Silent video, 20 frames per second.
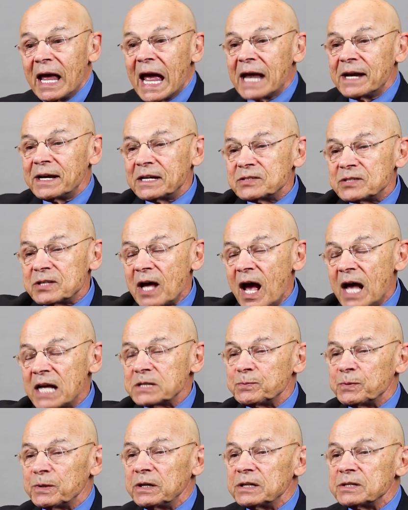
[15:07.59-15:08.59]
And as the
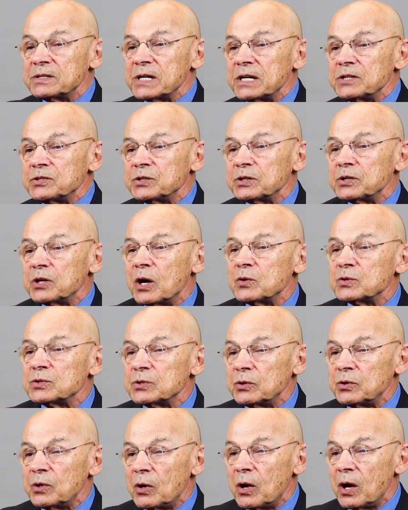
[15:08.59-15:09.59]
hospitalization
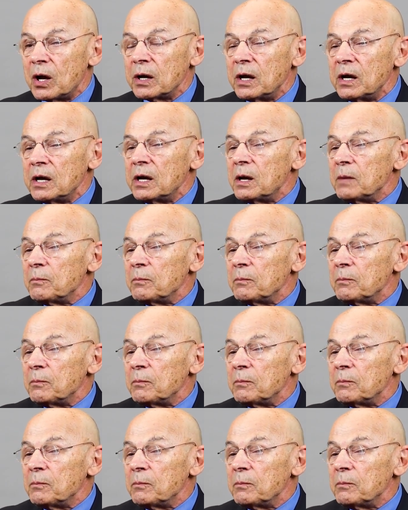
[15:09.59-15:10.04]
goes along,